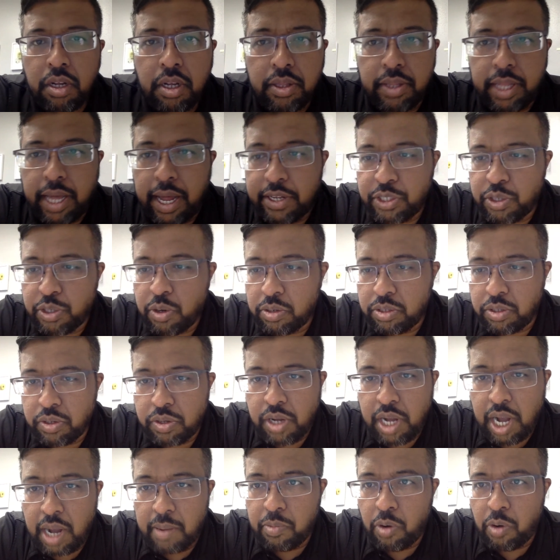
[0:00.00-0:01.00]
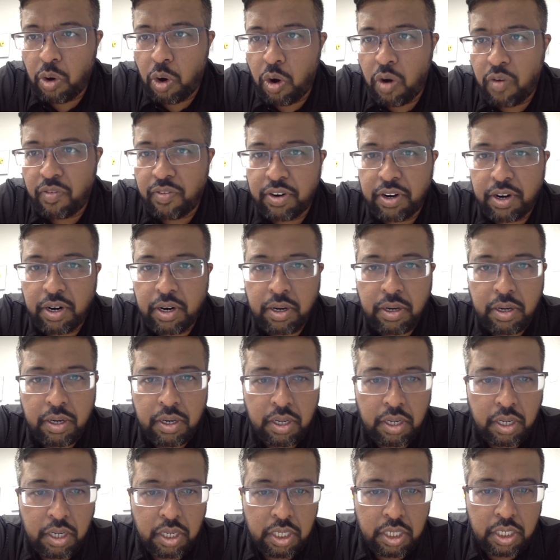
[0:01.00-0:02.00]
That is going to come over
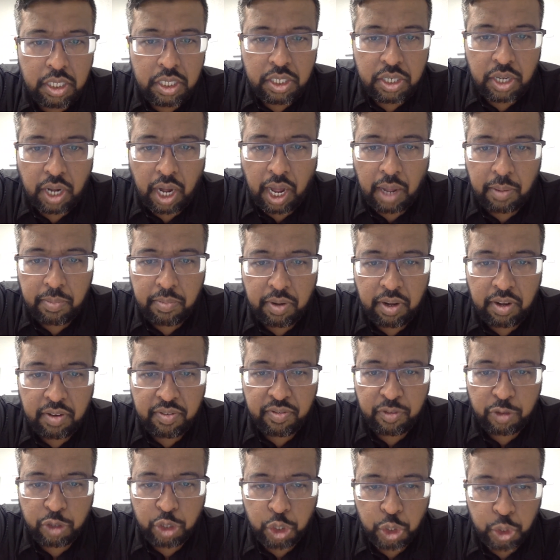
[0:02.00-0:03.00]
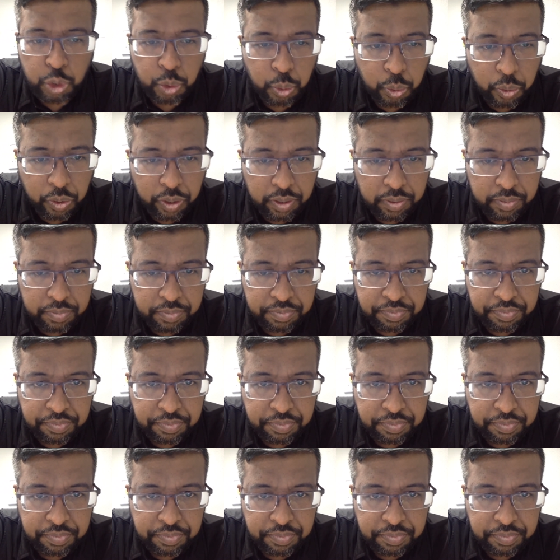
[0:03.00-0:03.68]
time for sure.